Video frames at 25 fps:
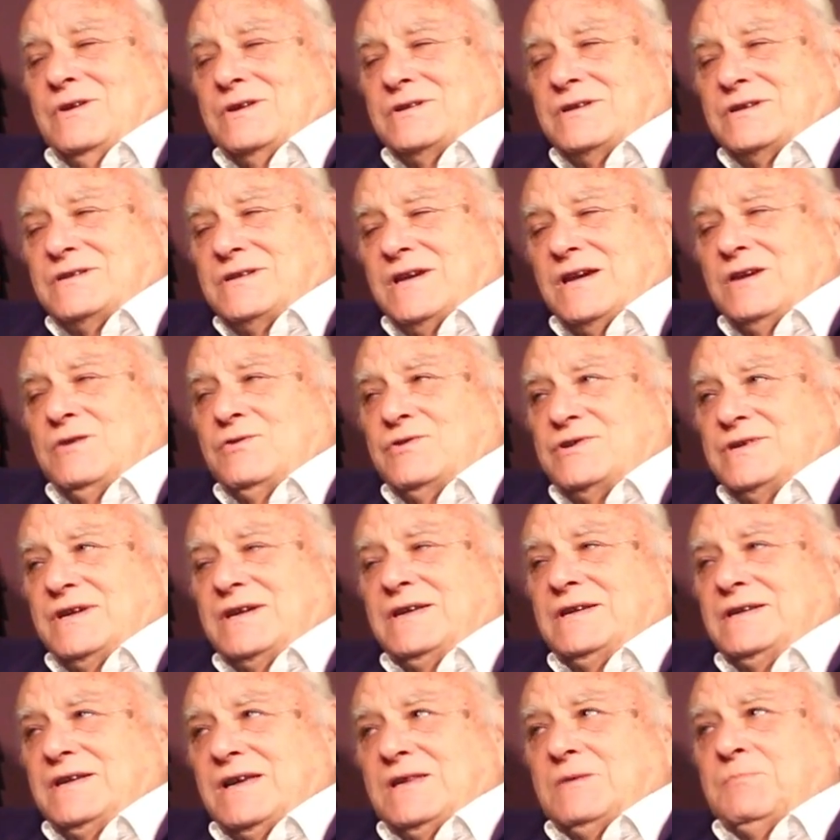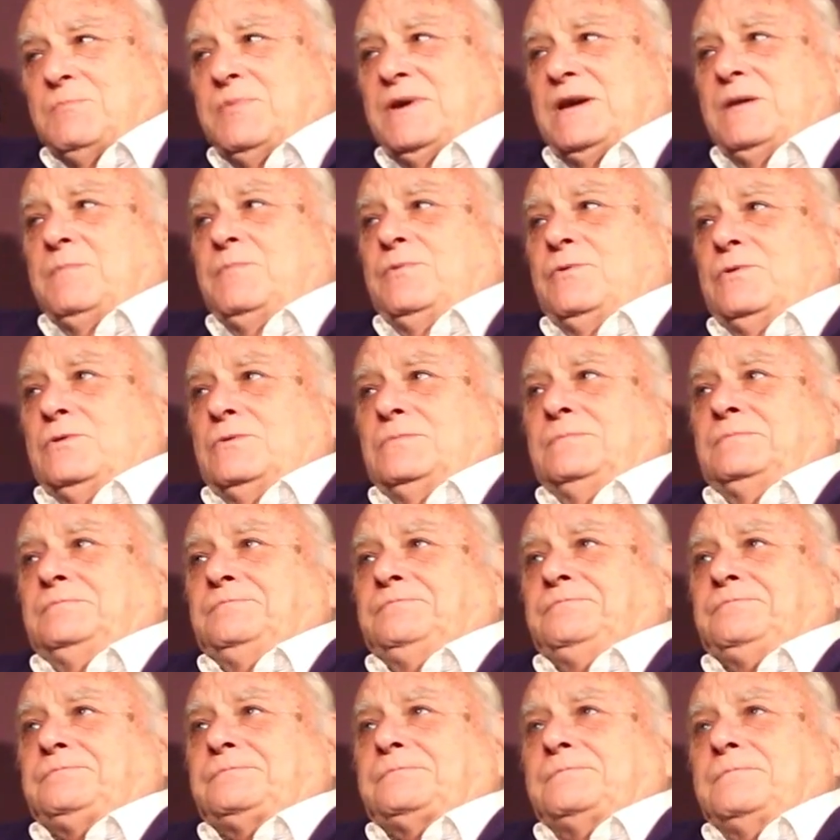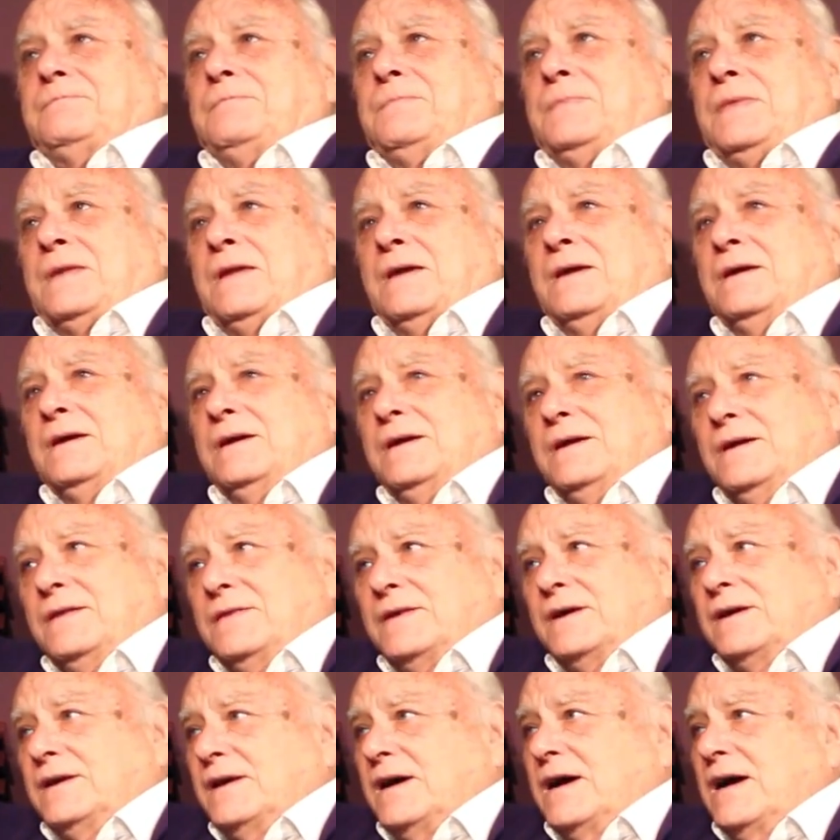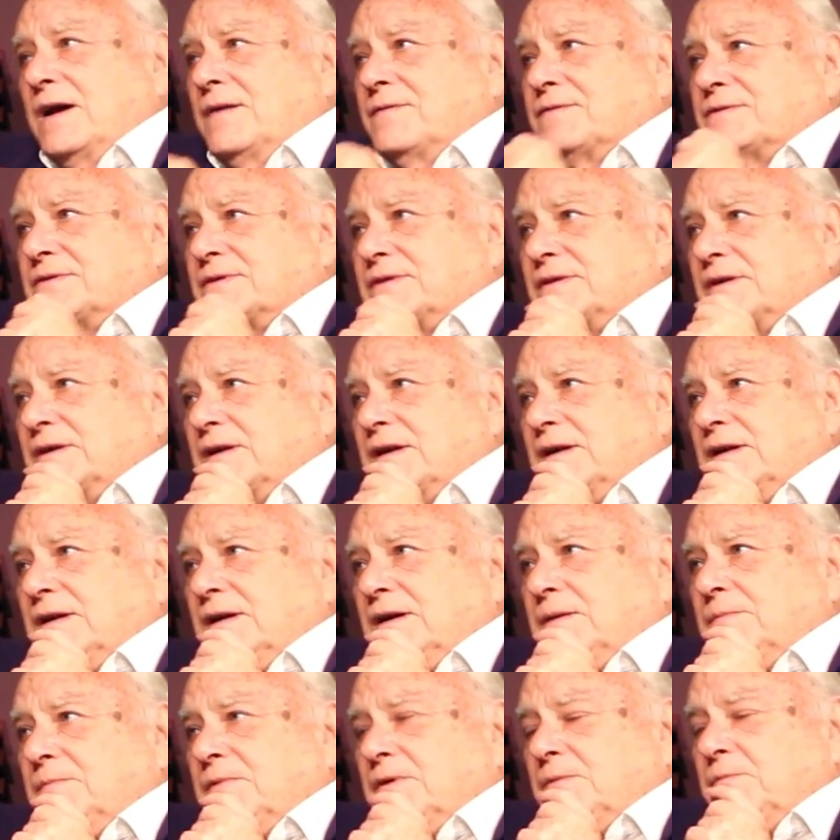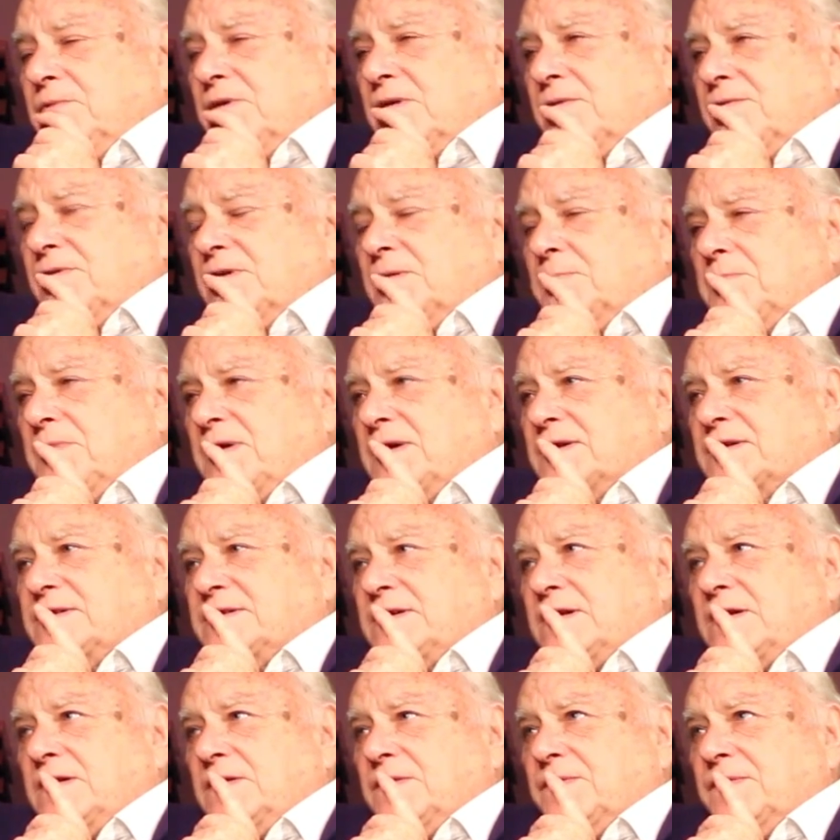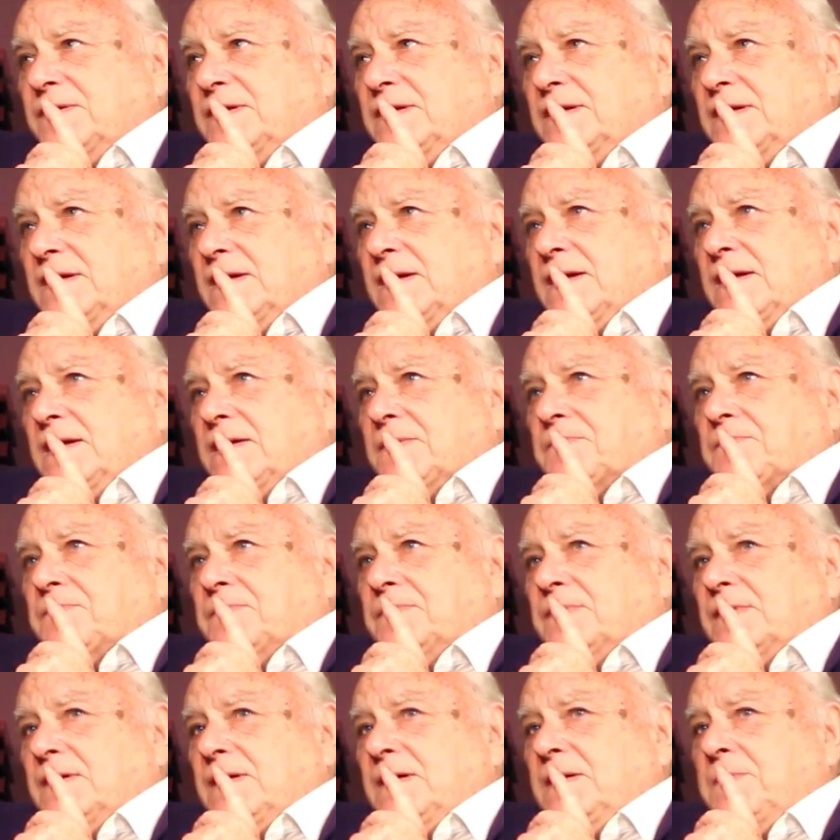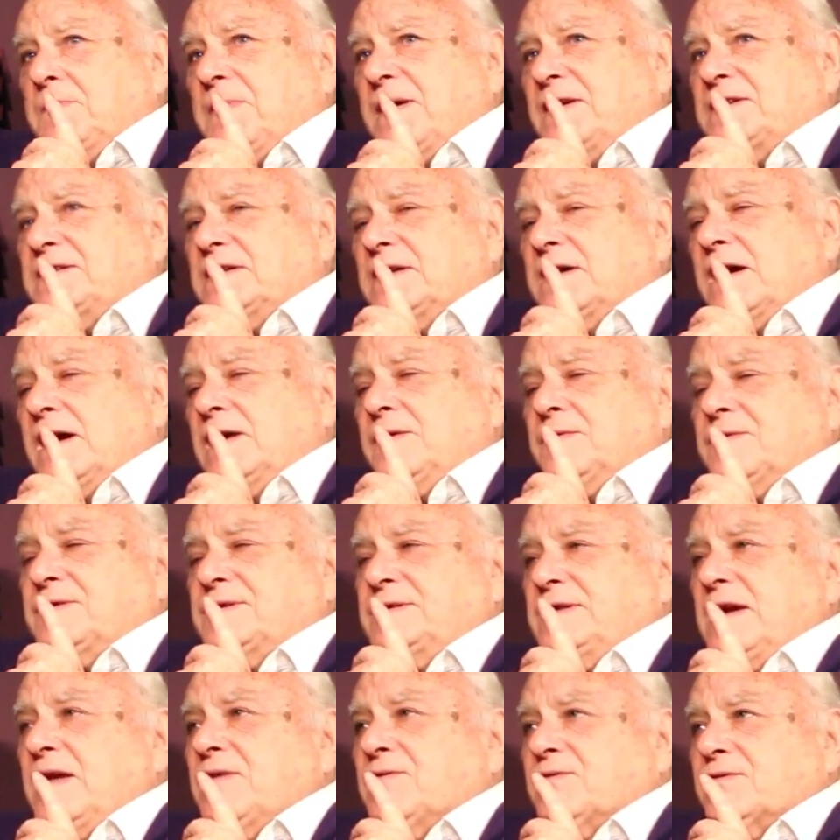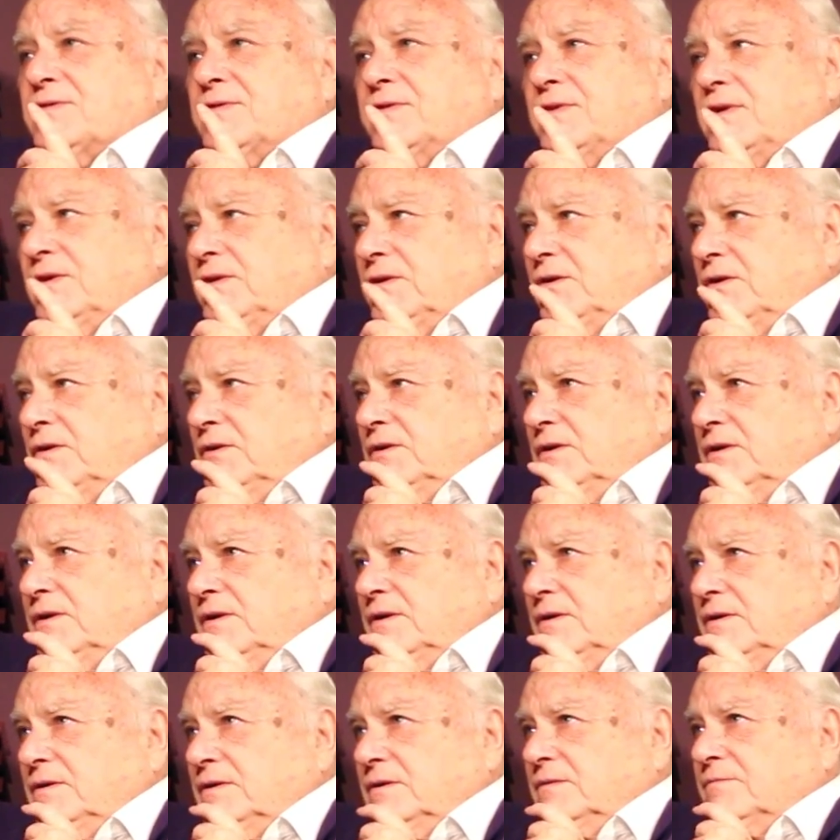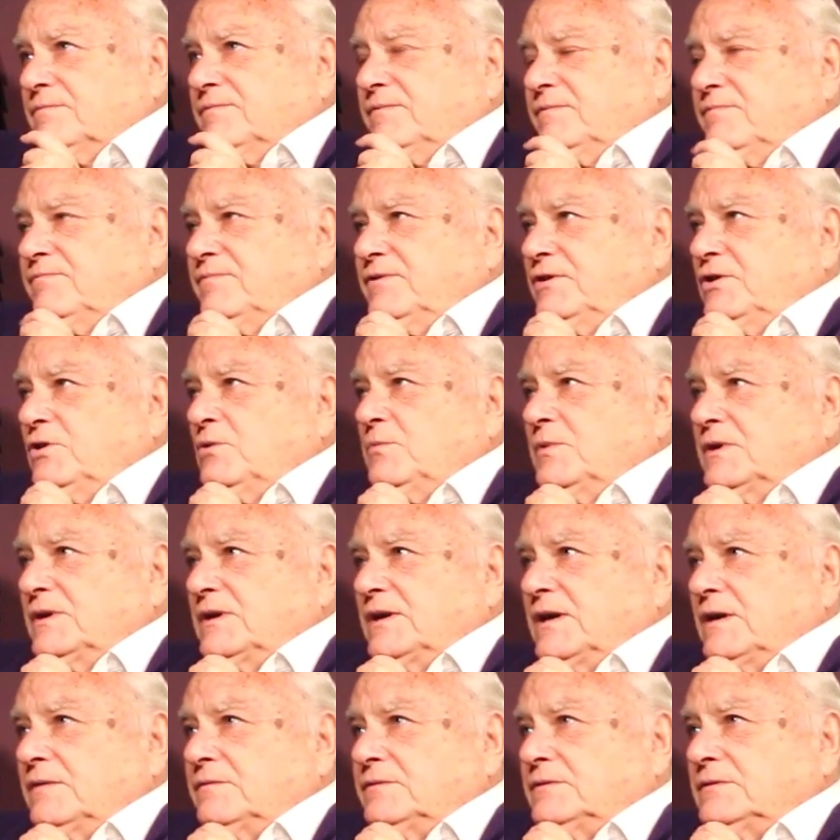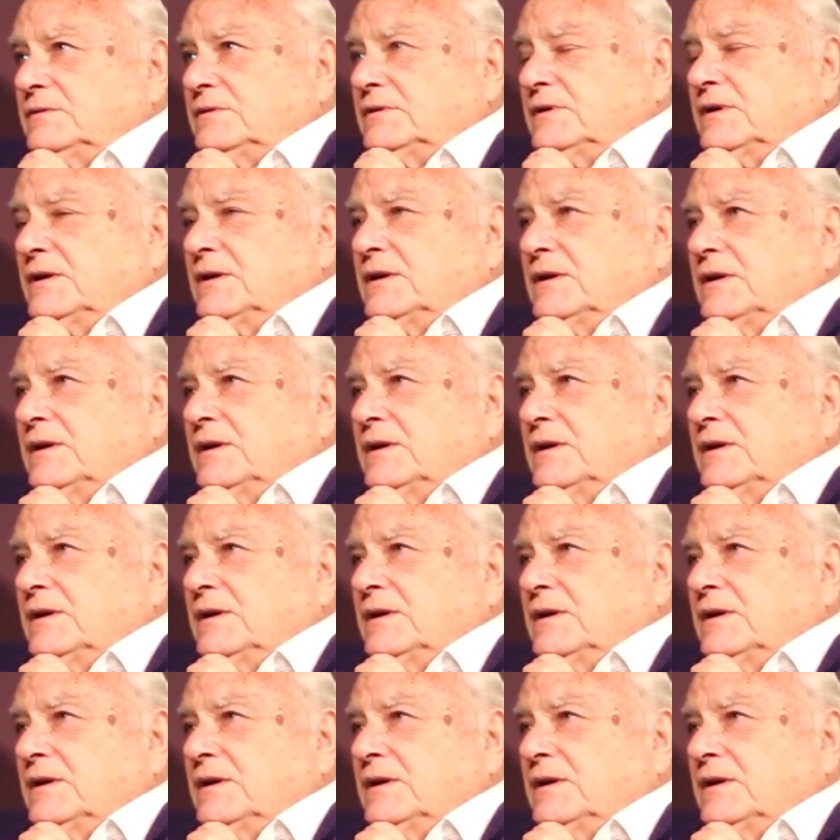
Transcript: As I say, you see it in other people in their lives, and I'm aware of it in myself, and it makes a kind of sense on a human level.